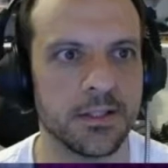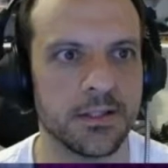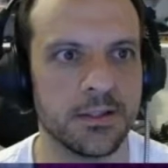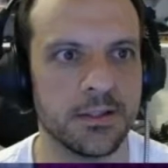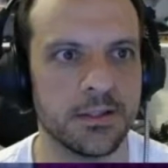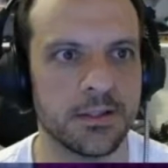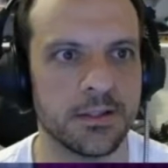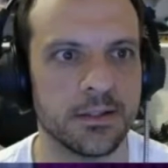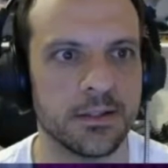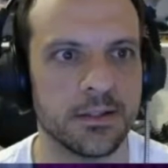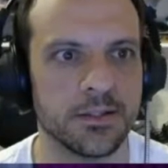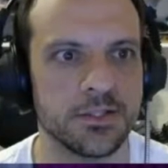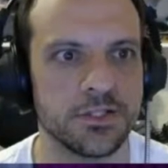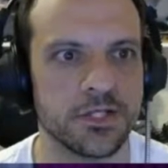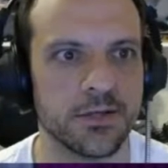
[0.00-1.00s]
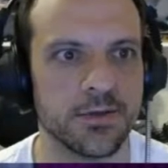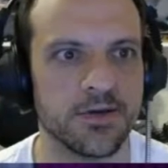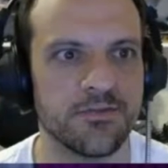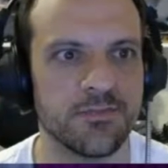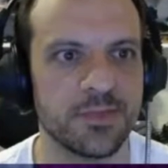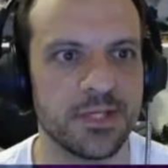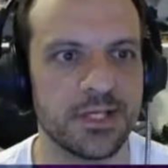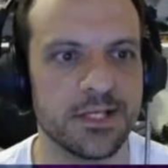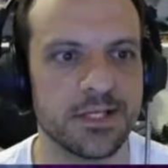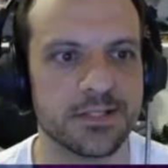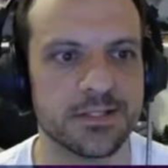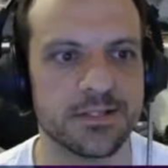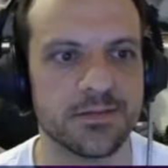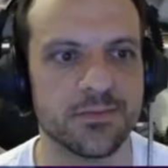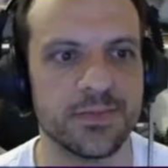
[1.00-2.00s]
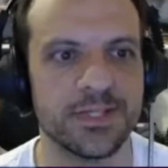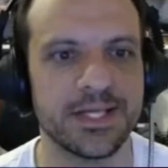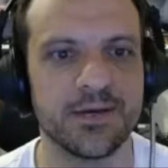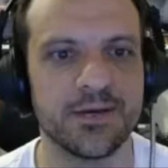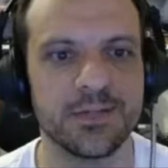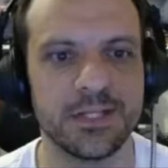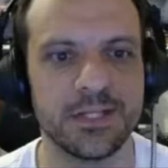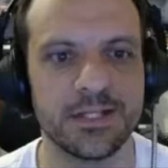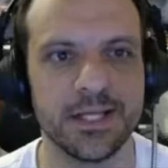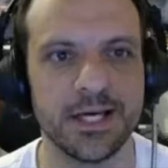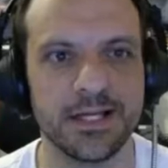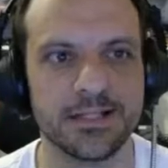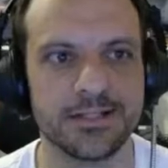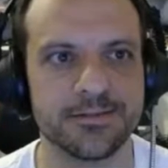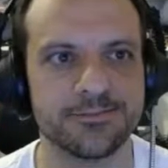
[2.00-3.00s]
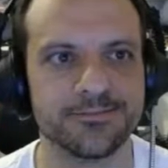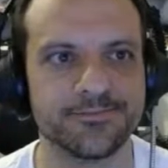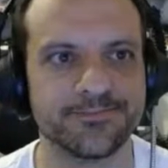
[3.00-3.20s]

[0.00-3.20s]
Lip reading: Yeah, show FPS. We don't need that.